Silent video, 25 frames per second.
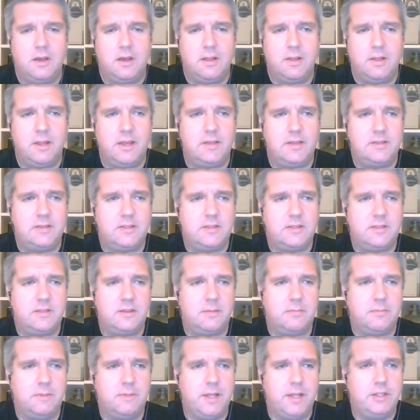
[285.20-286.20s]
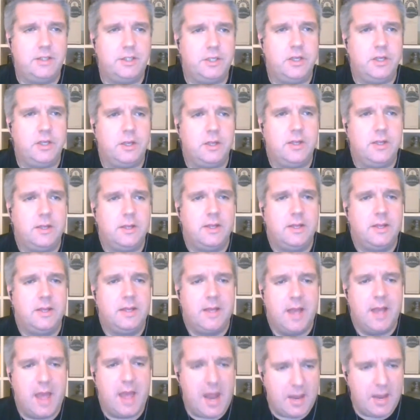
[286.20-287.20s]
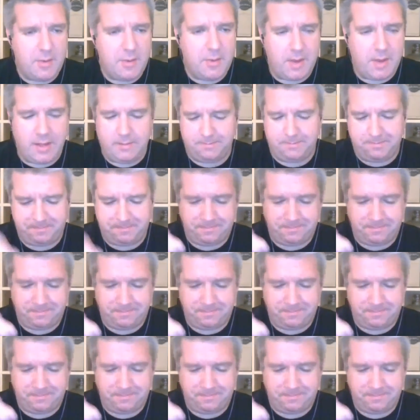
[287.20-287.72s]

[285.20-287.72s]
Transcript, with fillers: on that some bitch. Anyway,